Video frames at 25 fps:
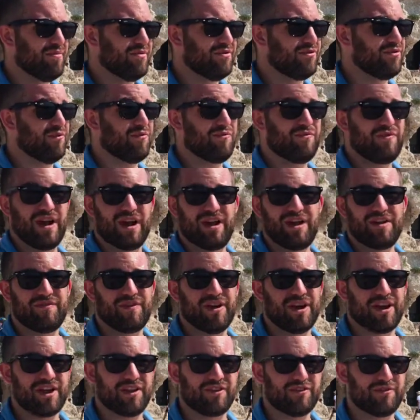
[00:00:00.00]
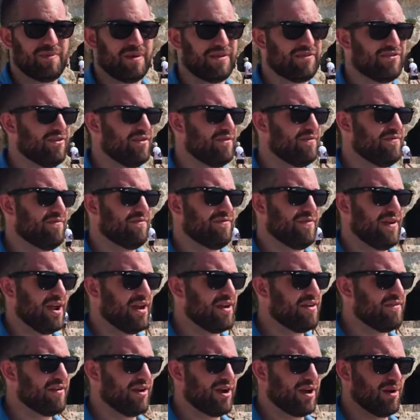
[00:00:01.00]
So very, very expensive,
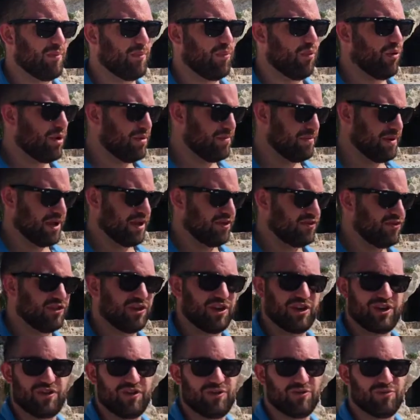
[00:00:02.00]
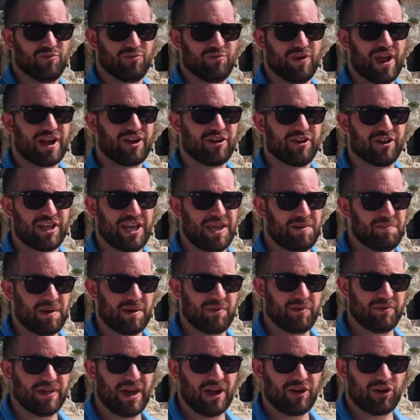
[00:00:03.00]
very, very important, because you could use record
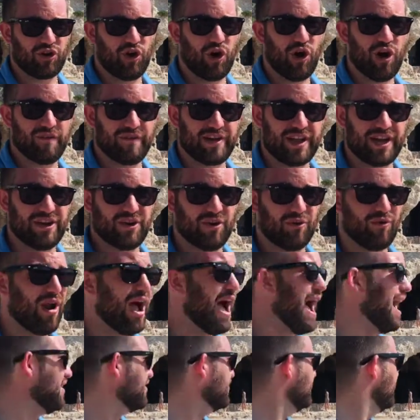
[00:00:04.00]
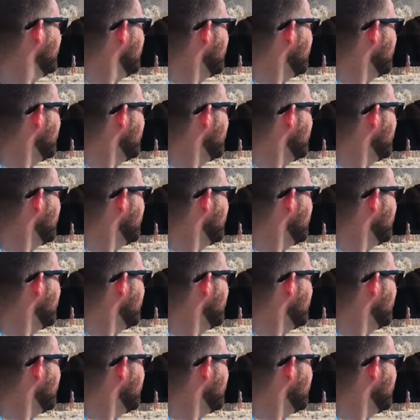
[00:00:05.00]
keeping without carving into rocks.